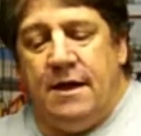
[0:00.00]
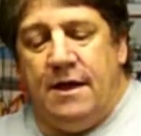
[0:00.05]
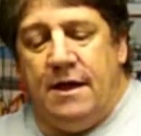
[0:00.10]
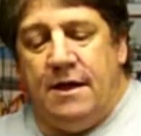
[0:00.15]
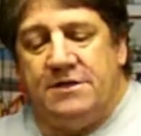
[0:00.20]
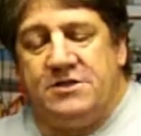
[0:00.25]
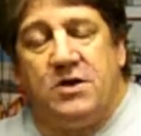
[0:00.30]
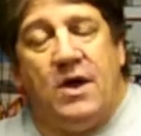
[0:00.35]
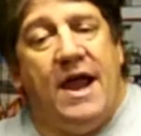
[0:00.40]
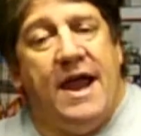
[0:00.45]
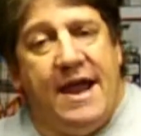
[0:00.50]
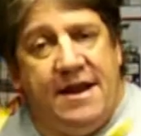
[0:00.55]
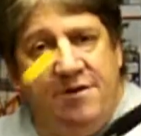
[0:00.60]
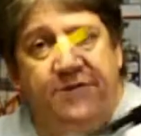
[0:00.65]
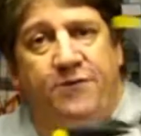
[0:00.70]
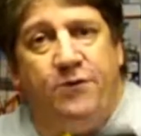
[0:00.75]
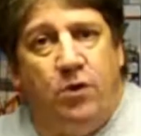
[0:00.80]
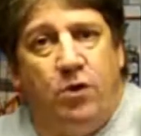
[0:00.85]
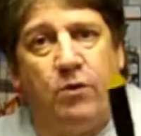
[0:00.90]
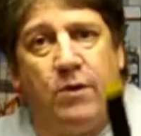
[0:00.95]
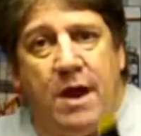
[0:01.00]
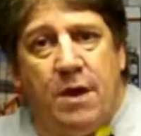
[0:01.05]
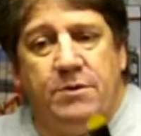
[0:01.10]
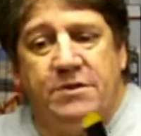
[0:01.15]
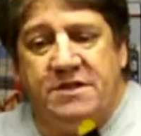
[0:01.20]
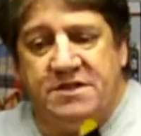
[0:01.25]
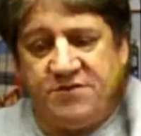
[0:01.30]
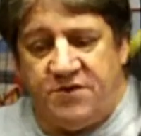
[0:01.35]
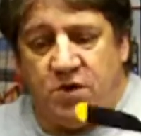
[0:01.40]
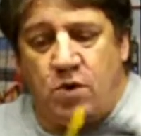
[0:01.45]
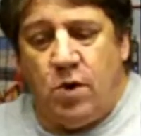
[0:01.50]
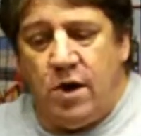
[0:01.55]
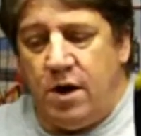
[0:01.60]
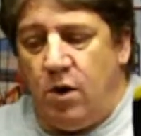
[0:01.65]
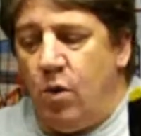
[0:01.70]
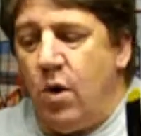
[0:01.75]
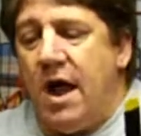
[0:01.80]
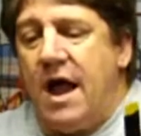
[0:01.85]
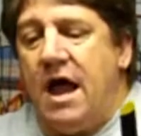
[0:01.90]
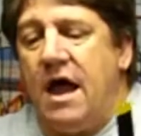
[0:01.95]
so I had to fool around with this for quite a
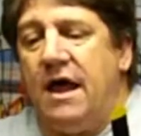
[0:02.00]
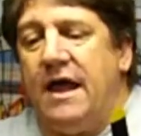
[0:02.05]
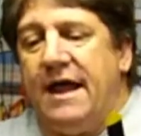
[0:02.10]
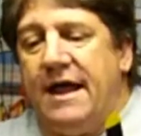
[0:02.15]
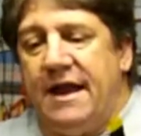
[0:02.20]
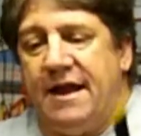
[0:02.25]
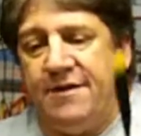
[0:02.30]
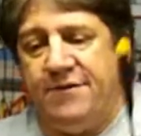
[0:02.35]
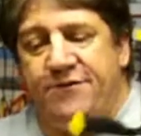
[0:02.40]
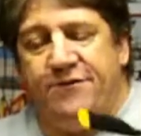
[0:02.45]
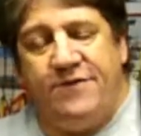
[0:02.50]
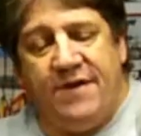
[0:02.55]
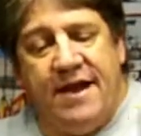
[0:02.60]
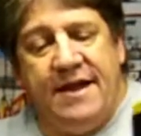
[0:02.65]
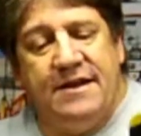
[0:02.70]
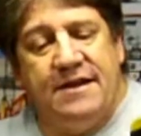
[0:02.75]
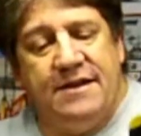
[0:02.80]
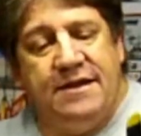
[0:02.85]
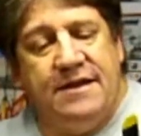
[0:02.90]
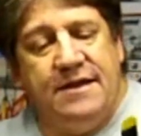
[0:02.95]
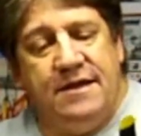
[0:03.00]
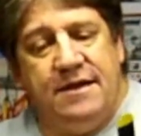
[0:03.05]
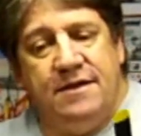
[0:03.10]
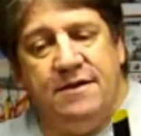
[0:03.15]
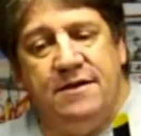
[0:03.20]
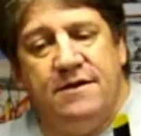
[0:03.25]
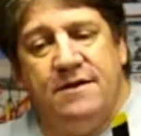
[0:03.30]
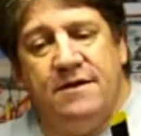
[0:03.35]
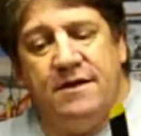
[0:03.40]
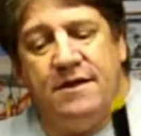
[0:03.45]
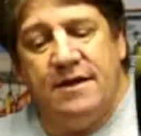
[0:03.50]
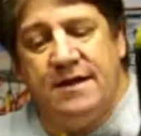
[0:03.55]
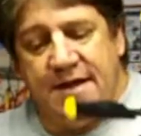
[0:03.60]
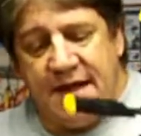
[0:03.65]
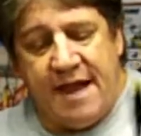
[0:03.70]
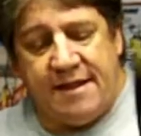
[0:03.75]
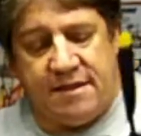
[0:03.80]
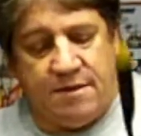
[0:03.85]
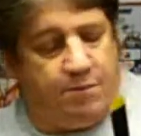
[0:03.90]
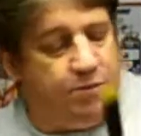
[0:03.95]
while, and I finally
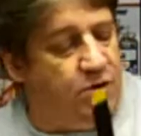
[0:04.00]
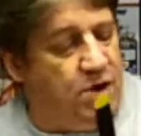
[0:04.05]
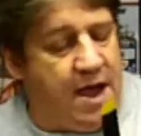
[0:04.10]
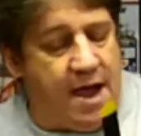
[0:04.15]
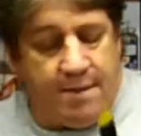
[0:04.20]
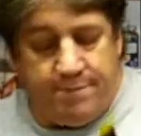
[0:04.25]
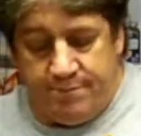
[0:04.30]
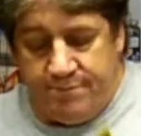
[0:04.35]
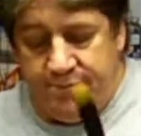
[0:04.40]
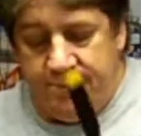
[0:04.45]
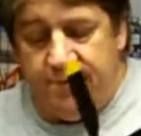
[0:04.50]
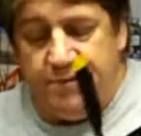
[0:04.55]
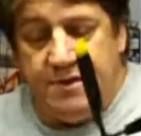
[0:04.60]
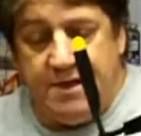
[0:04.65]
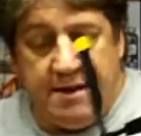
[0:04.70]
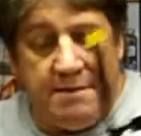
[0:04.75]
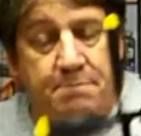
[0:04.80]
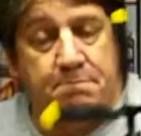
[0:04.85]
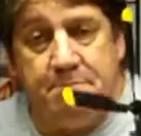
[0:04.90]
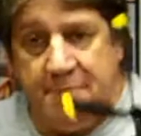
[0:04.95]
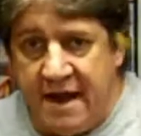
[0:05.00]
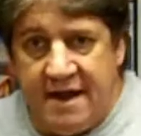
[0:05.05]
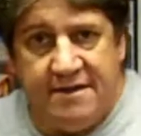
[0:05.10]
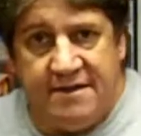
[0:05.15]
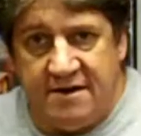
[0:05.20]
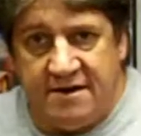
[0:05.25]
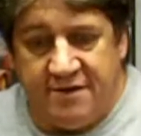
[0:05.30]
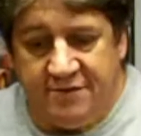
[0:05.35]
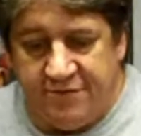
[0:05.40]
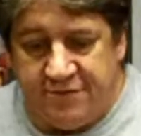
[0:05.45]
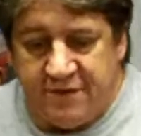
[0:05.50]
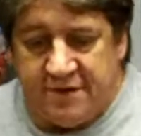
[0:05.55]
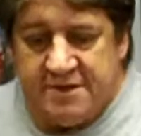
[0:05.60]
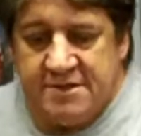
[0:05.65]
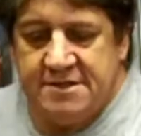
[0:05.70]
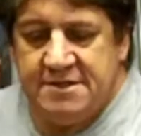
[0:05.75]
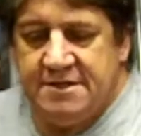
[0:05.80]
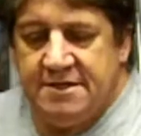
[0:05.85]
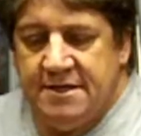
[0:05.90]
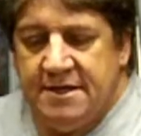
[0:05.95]
got the prop that made the
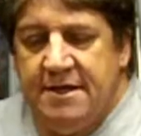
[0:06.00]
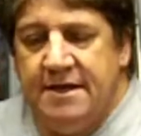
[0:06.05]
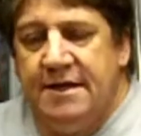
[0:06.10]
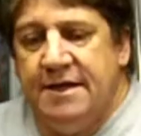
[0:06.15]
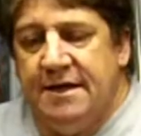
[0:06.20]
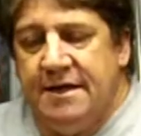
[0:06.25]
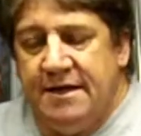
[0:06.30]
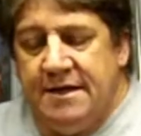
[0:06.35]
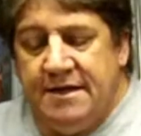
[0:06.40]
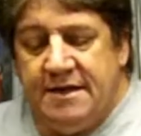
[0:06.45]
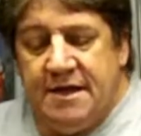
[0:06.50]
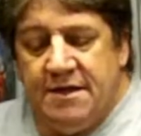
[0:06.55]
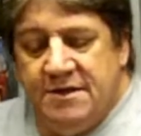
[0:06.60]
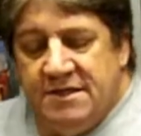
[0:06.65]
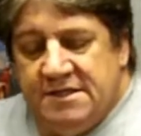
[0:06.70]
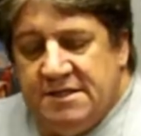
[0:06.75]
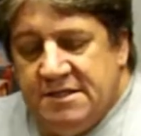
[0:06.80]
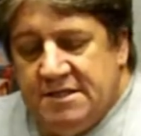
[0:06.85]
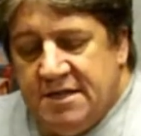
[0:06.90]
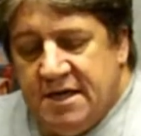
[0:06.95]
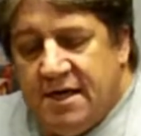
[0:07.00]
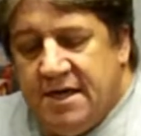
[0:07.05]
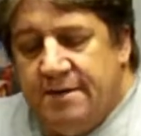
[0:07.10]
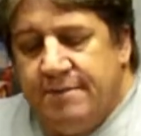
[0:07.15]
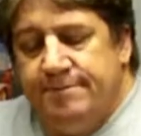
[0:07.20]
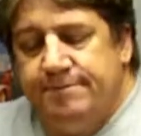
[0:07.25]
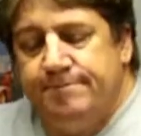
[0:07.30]
difference. Now this is I